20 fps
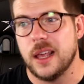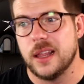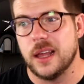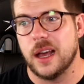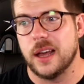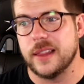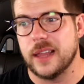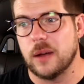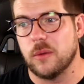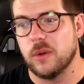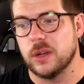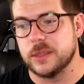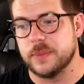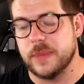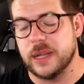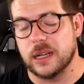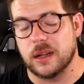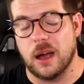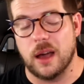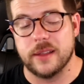That was
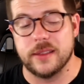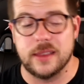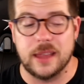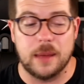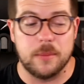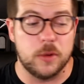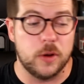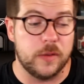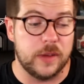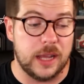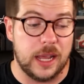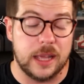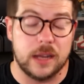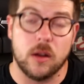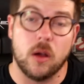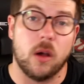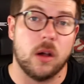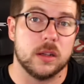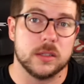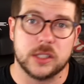Mia Goth in that movie. And
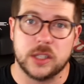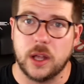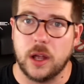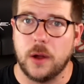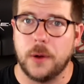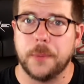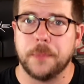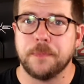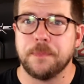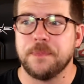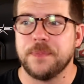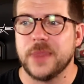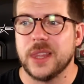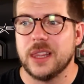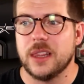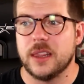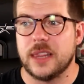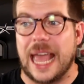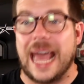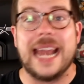also,
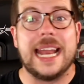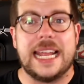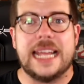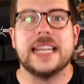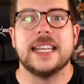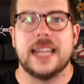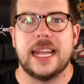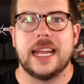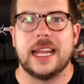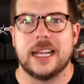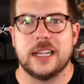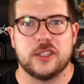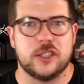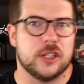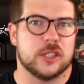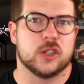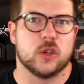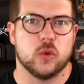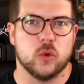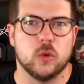that ending is
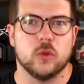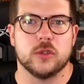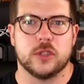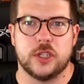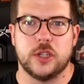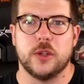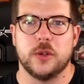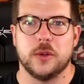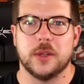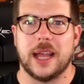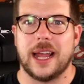just cruel too.